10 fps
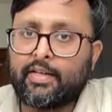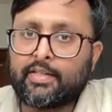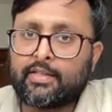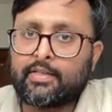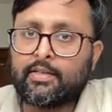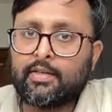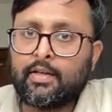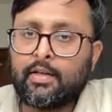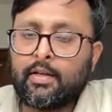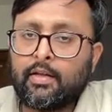risks,
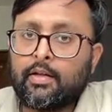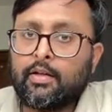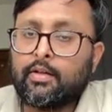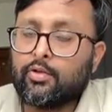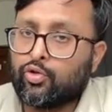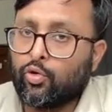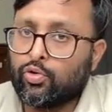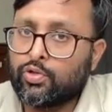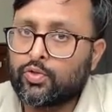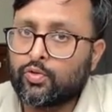
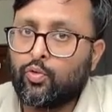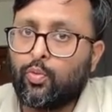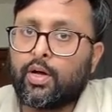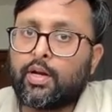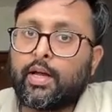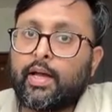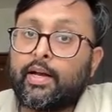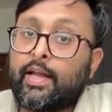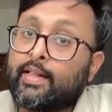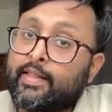those who are
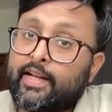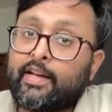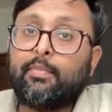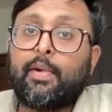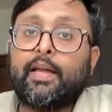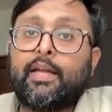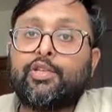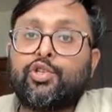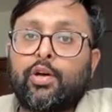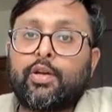unhealthy and buying
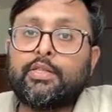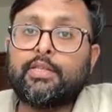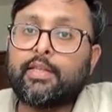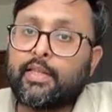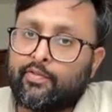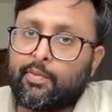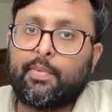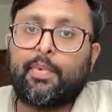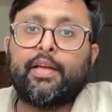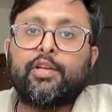insurance, they will be
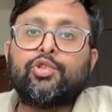buying